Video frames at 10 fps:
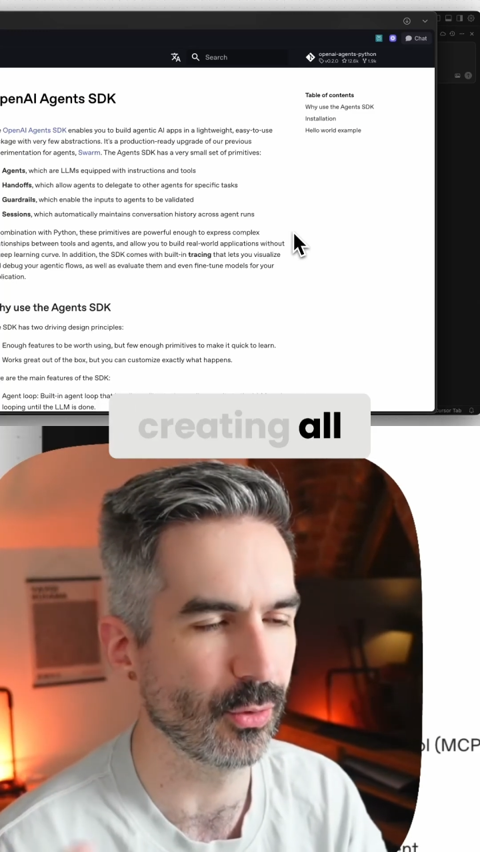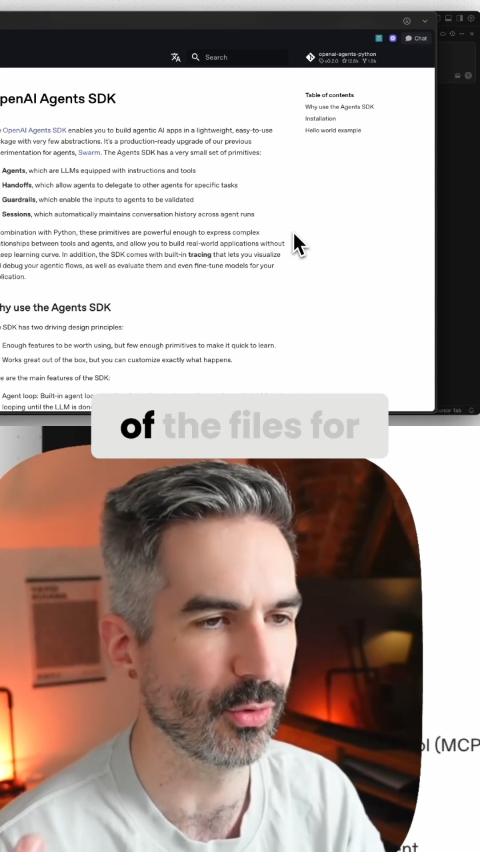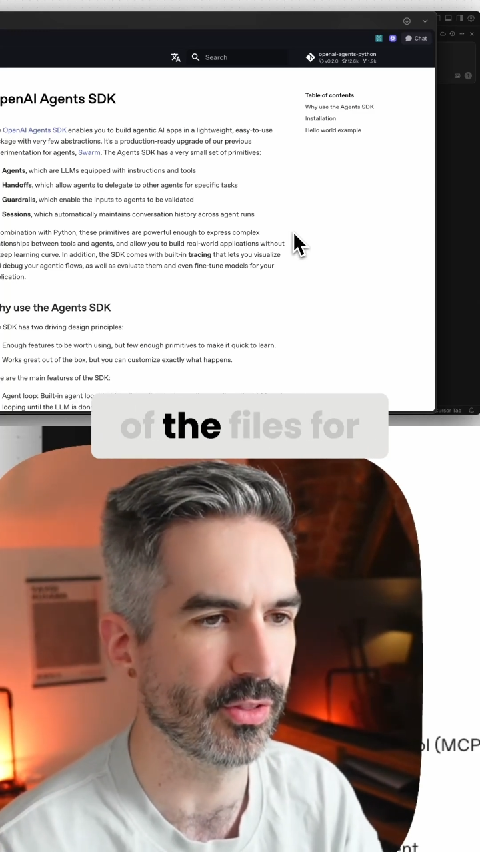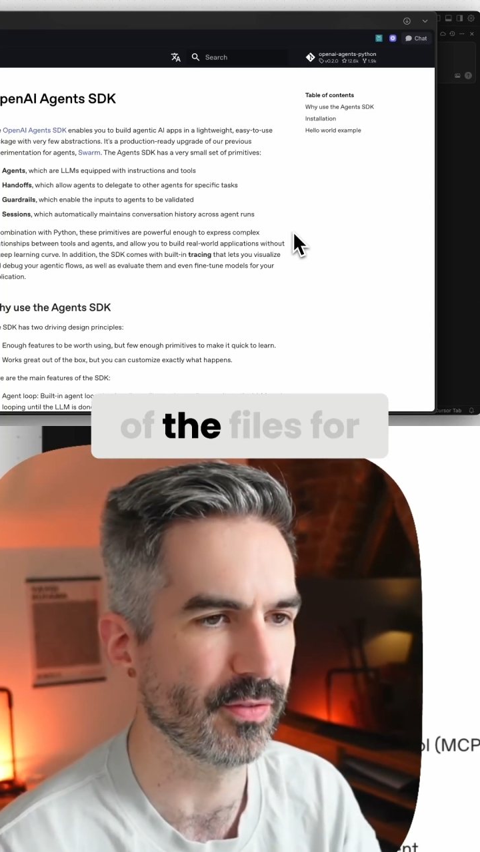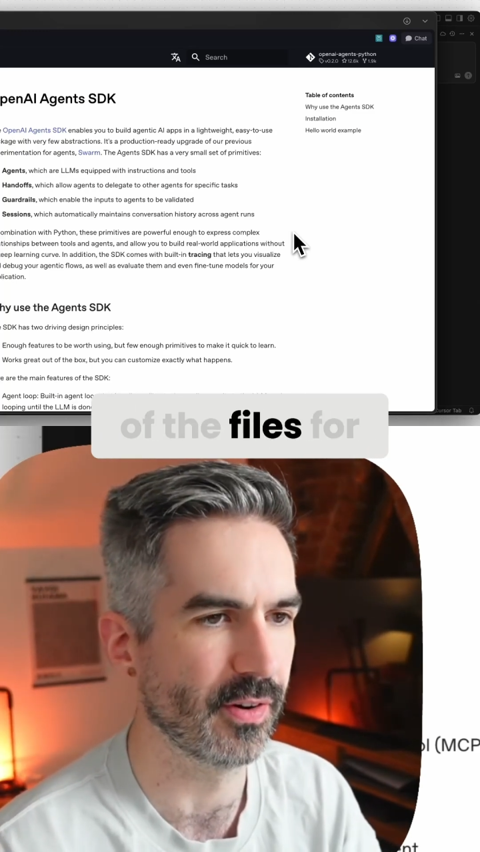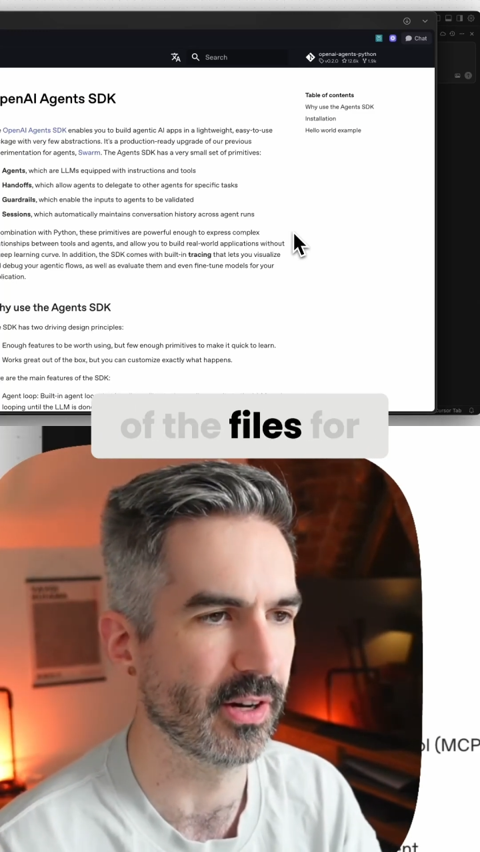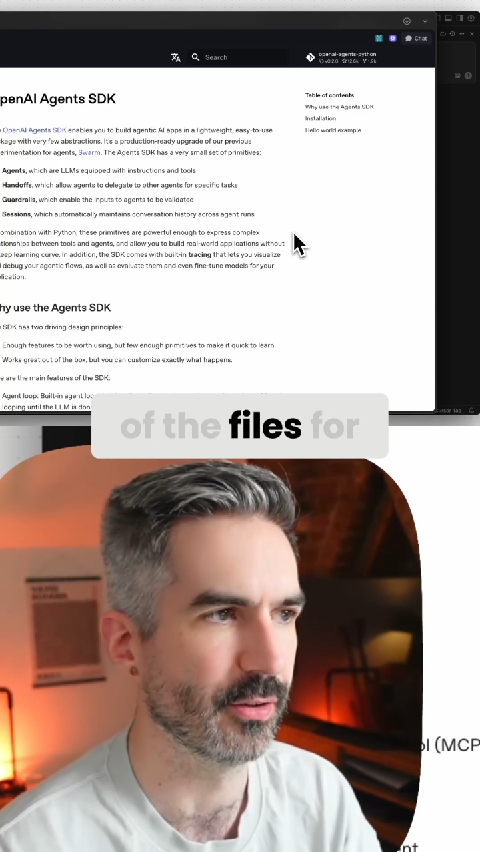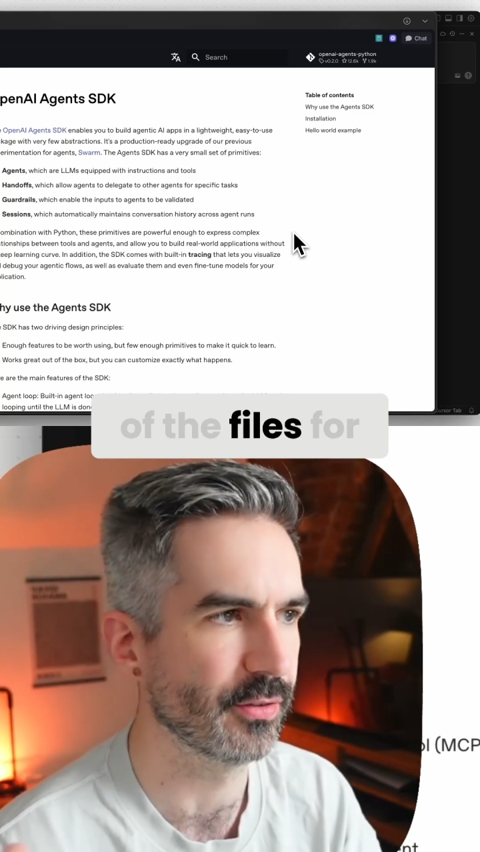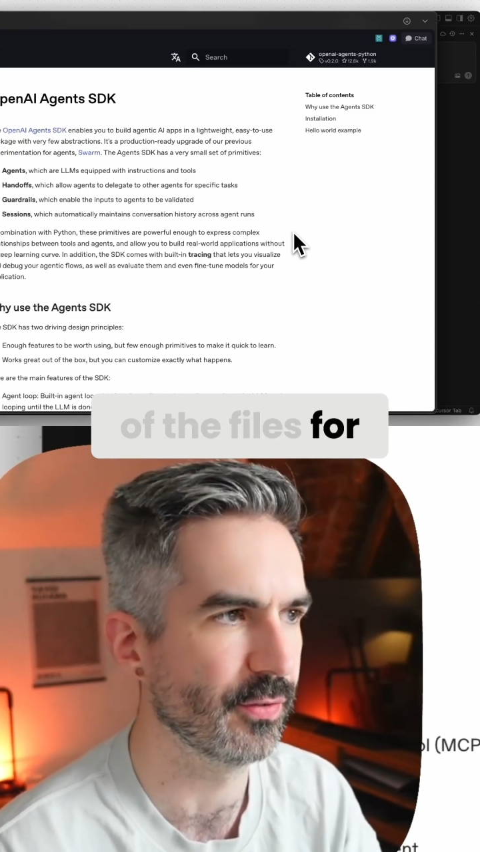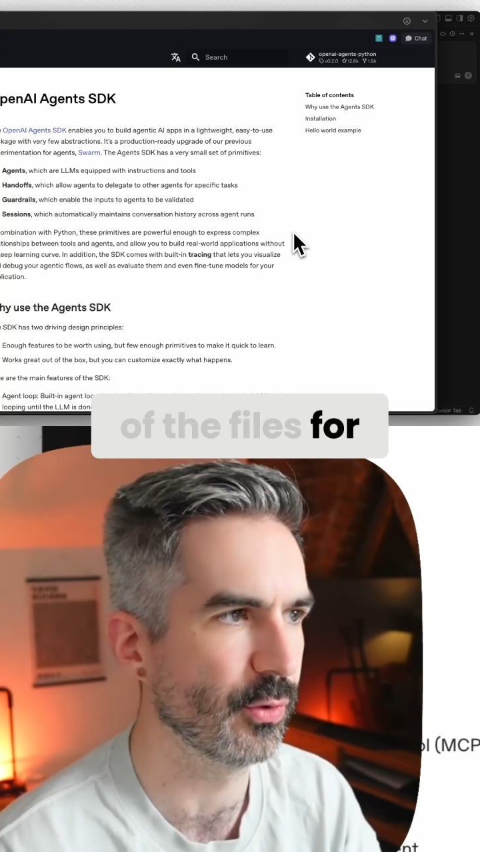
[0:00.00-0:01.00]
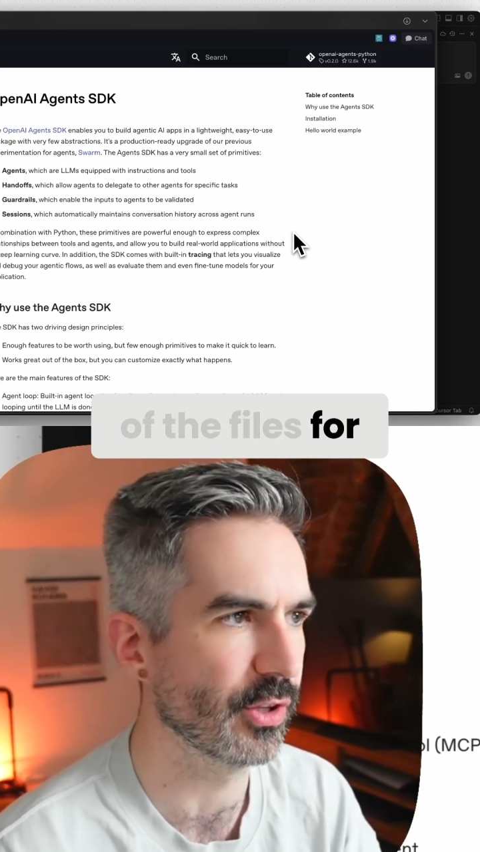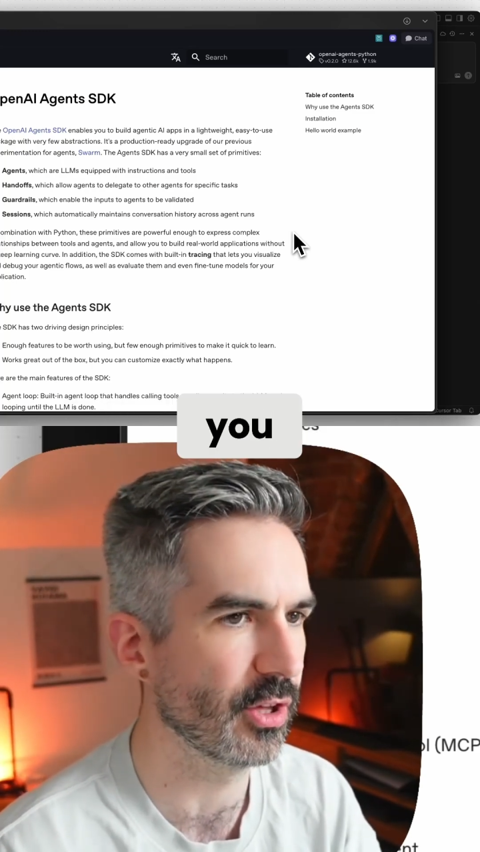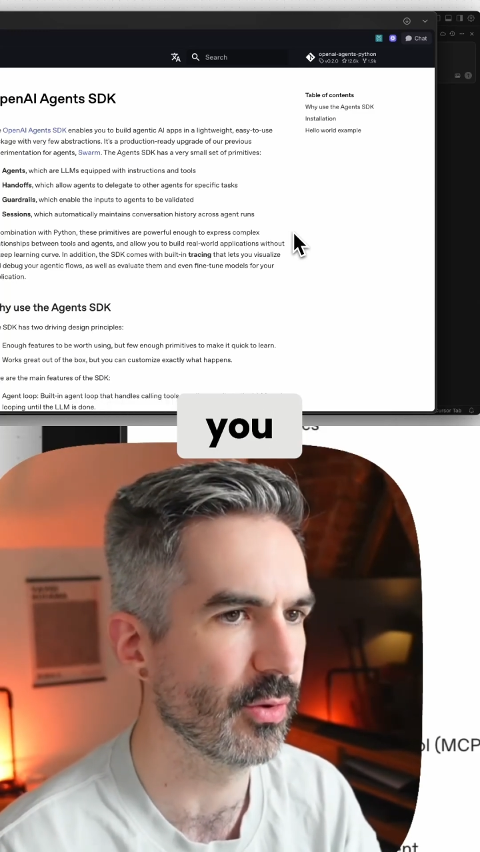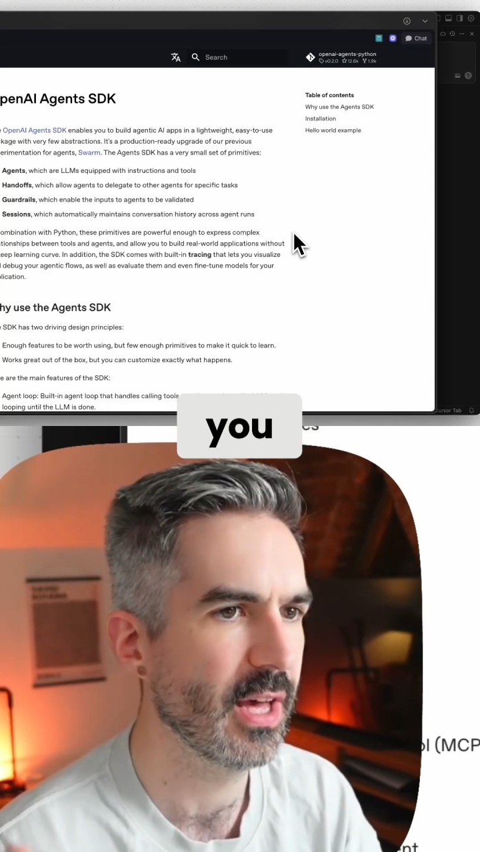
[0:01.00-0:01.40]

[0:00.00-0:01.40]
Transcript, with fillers: of the files for you.